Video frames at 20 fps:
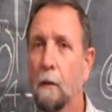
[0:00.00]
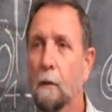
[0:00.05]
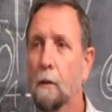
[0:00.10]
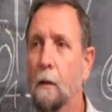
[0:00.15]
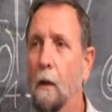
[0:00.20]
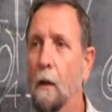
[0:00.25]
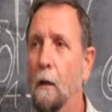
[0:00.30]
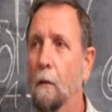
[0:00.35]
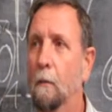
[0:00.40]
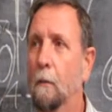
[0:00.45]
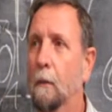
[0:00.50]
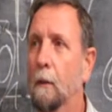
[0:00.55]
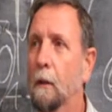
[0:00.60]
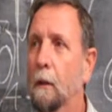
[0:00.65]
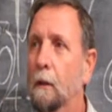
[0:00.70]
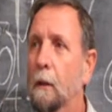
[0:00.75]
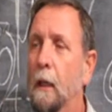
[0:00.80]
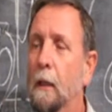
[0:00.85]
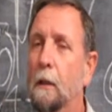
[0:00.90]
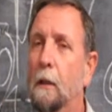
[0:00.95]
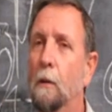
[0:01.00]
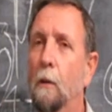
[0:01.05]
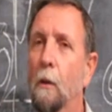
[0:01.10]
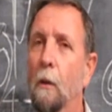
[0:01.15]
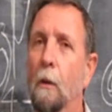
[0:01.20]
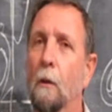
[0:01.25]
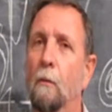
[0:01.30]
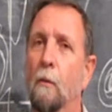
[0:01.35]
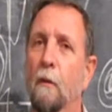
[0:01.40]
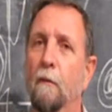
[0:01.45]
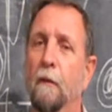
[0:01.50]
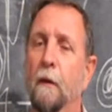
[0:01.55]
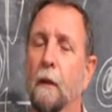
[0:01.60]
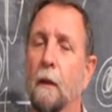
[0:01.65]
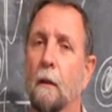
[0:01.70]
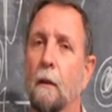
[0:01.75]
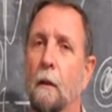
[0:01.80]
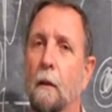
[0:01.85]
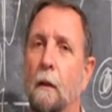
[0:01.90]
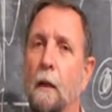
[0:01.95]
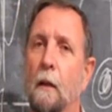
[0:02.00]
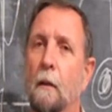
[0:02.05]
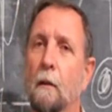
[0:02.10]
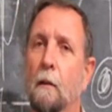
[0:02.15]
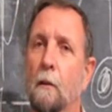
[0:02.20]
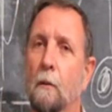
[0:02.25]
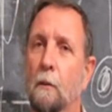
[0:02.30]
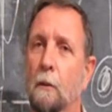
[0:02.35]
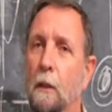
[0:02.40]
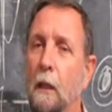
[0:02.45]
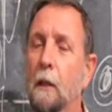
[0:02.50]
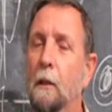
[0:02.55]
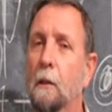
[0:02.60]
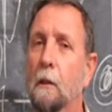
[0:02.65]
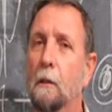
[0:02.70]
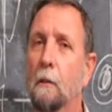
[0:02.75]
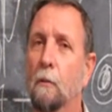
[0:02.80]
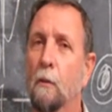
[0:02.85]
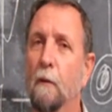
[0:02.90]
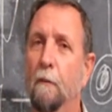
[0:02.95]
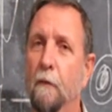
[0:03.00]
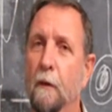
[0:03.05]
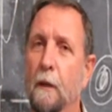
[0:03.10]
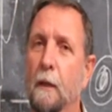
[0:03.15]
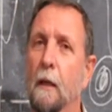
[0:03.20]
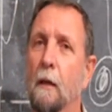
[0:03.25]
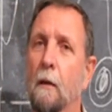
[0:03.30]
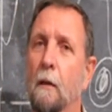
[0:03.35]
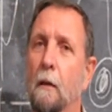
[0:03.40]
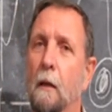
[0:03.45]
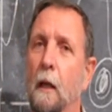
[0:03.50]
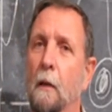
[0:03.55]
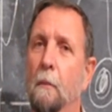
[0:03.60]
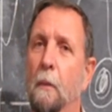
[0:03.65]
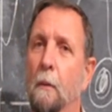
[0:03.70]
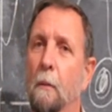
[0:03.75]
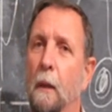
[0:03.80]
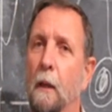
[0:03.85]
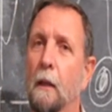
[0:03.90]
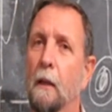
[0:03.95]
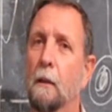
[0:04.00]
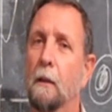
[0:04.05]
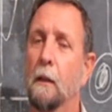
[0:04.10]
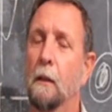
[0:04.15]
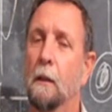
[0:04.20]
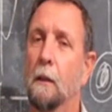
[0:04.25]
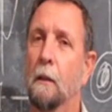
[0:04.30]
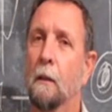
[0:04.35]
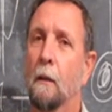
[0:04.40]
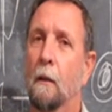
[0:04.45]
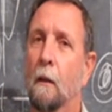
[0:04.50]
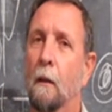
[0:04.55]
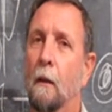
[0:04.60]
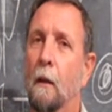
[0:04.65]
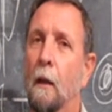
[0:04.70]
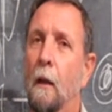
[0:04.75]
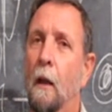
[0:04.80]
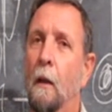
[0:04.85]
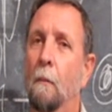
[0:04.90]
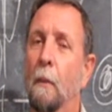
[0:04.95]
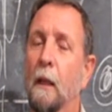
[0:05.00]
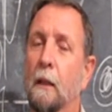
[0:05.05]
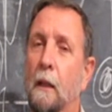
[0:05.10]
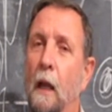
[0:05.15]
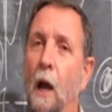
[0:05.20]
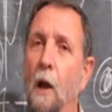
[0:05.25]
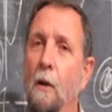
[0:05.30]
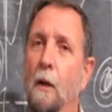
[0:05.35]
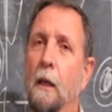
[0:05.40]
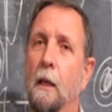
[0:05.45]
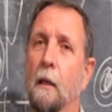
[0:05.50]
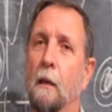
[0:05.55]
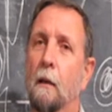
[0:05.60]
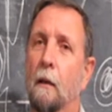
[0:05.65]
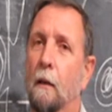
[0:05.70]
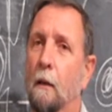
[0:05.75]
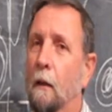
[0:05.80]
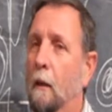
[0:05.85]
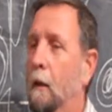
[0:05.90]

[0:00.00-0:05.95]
time. That's all within our capabilities. But only